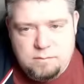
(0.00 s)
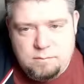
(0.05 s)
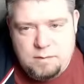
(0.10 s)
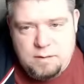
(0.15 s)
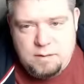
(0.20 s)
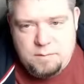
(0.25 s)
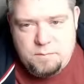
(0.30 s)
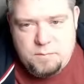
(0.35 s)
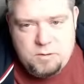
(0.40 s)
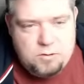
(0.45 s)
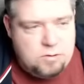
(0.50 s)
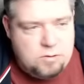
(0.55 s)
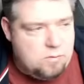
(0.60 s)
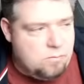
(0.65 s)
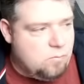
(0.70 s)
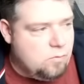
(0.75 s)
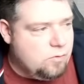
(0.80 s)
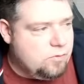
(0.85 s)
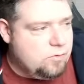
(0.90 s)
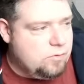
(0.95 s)
Maybe you
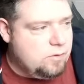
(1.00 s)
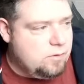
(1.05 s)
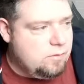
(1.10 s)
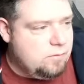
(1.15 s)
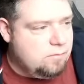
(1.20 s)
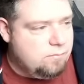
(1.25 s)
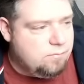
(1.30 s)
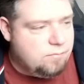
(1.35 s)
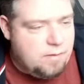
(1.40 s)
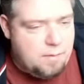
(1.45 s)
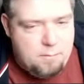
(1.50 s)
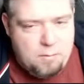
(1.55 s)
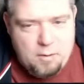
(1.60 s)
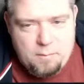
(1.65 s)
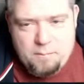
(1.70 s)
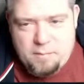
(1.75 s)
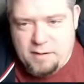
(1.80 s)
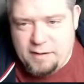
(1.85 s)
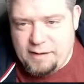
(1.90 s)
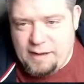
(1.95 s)
don't want to. There
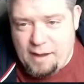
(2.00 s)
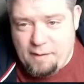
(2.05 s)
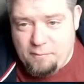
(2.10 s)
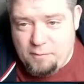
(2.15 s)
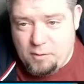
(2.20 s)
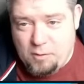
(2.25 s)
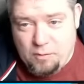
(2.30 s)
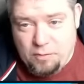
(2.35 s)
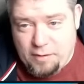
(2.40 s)
might be a caveat